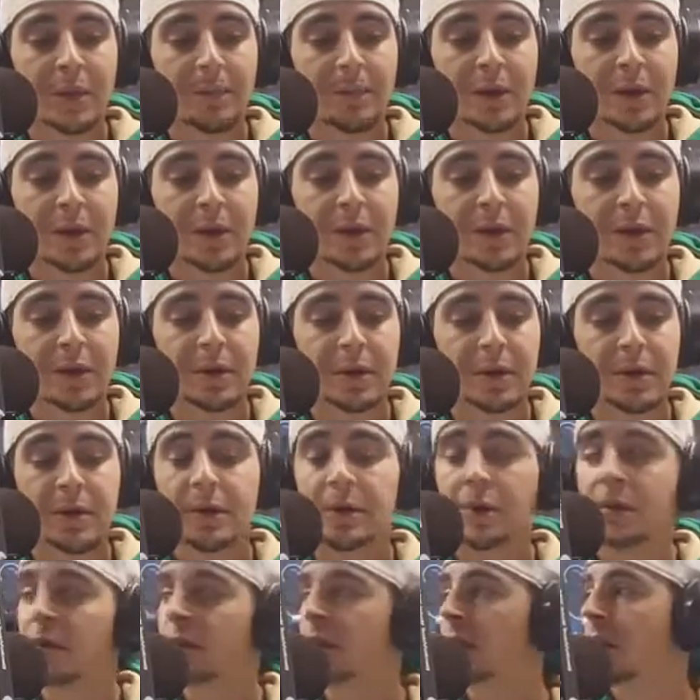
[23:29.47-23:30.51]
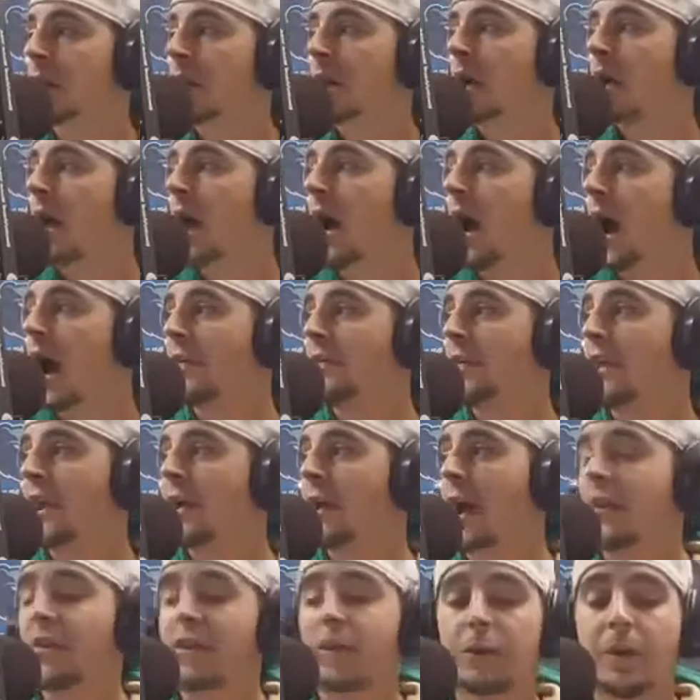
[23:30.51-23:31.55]
But I
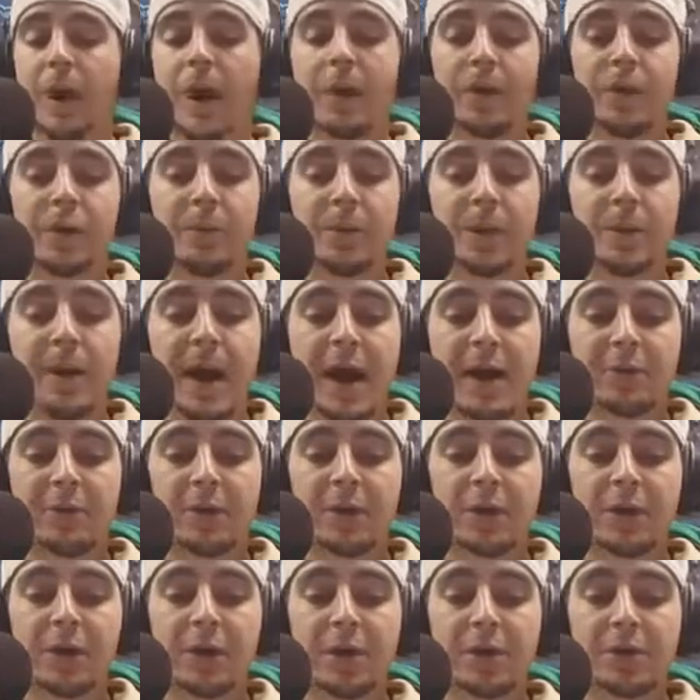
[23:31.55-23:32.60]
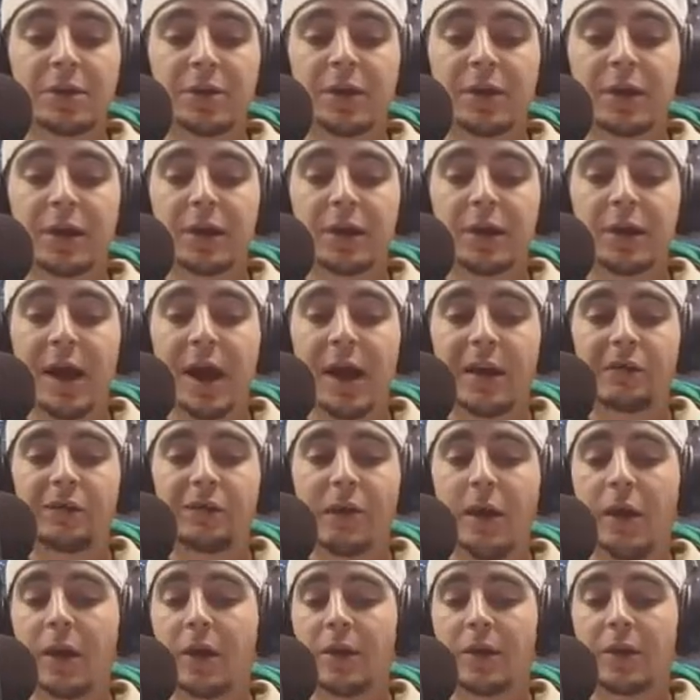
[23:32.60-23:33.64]
think Riley will be back for his senior year. As
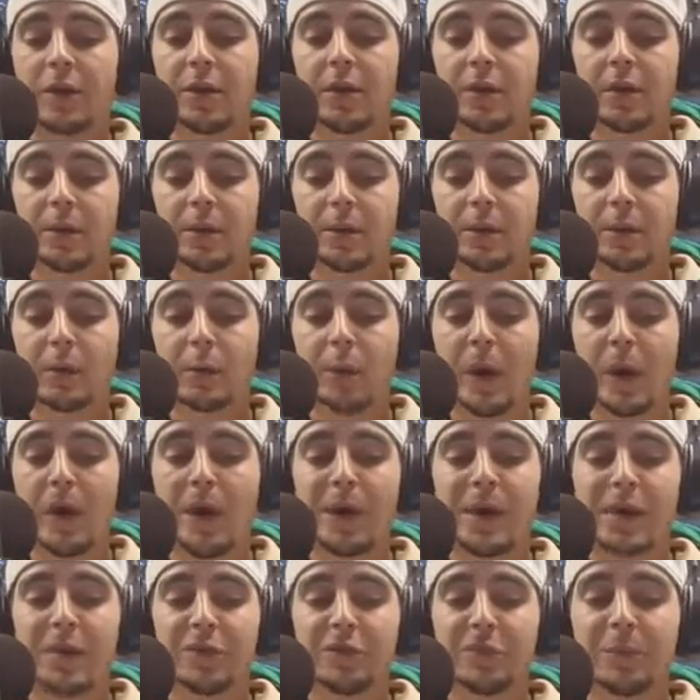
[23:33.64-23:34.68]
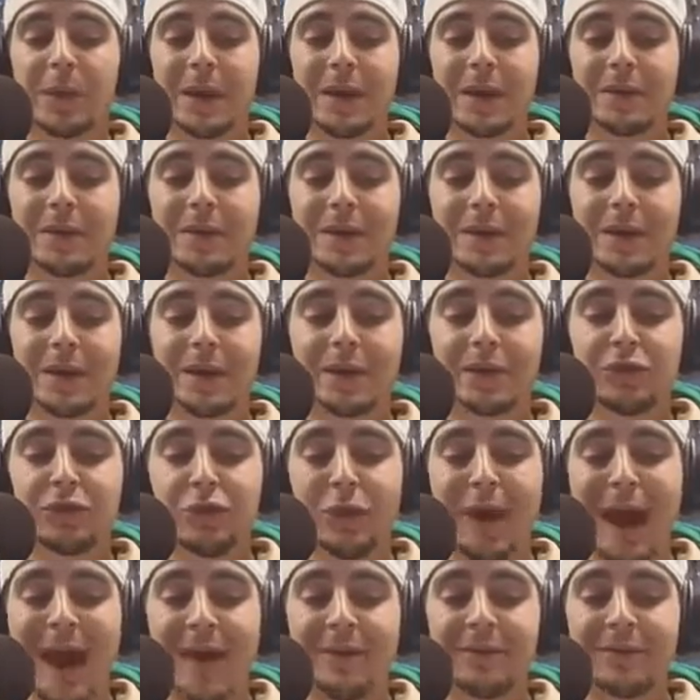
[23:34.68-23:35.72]
far as where he is picked to get
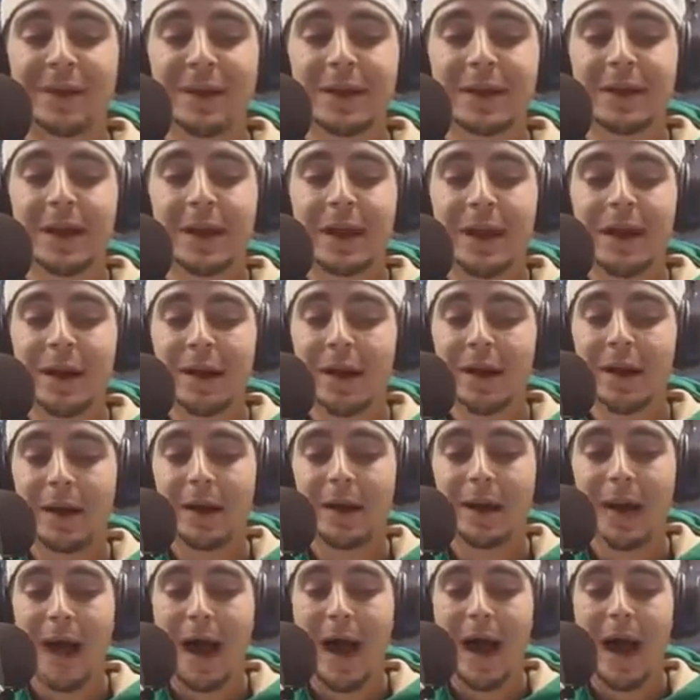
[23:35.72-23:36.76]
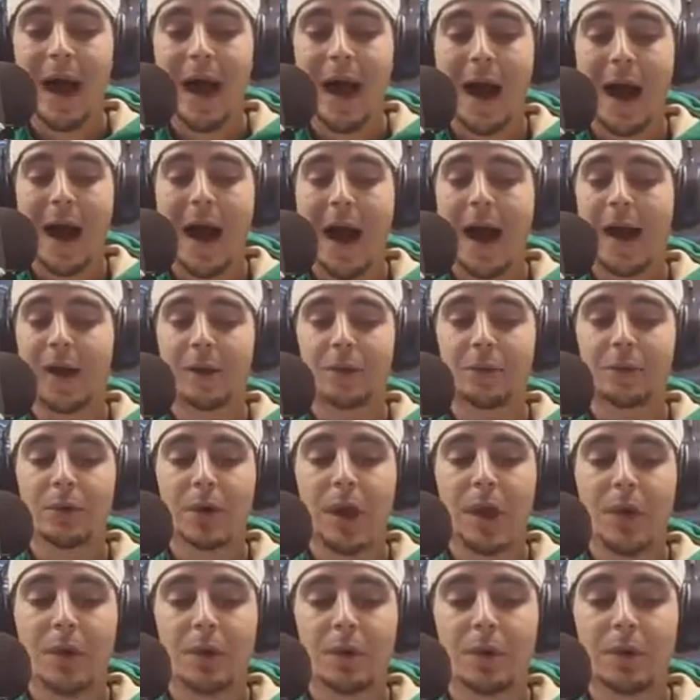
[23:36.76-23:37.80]
drafted, I don't
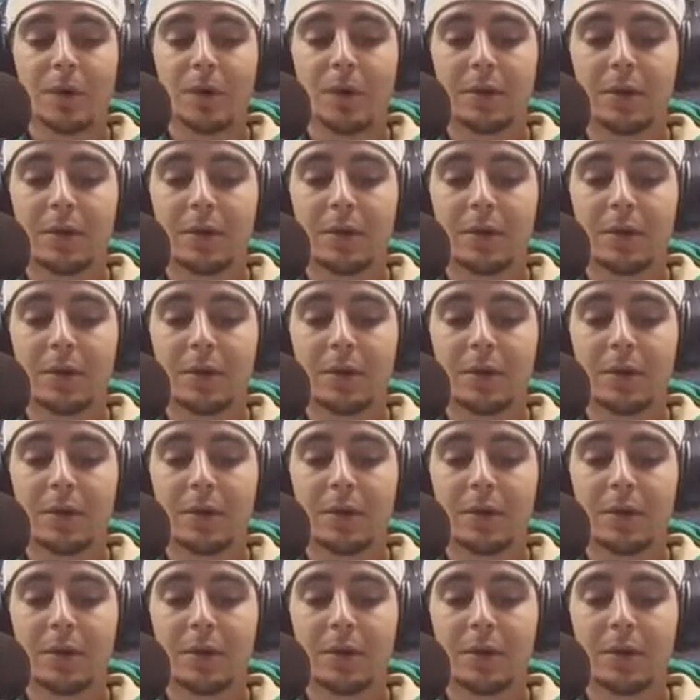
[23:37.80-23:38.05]
know.